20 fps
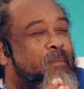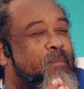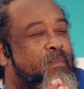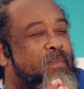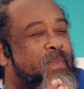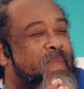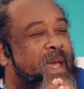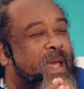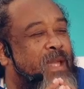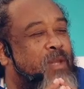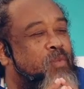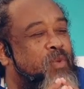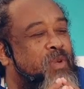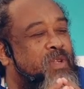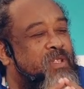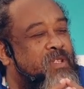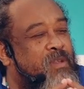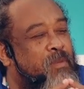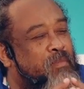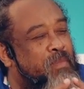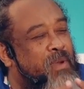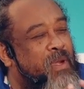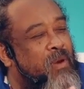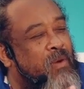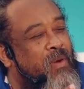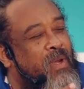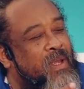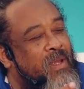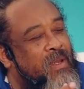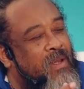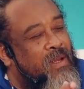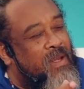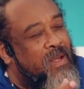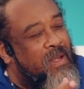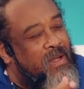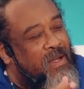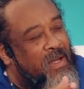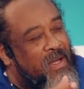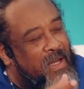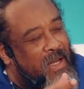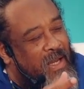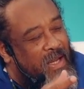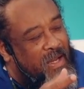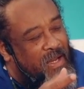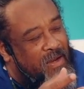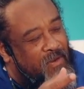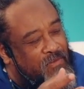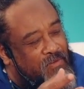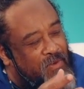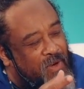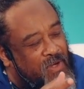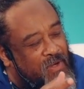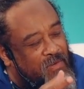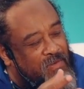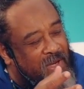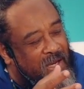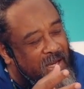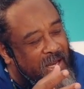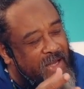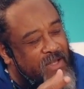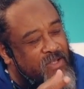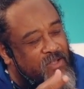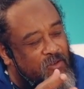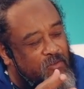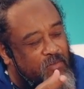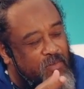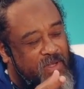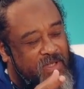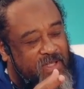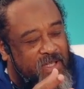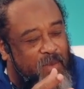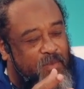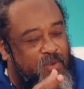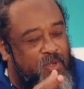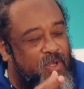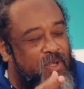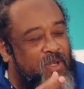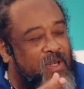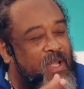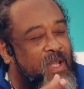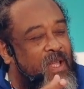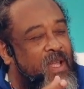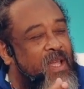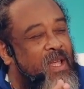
that which is appearing in front of the lens of perception,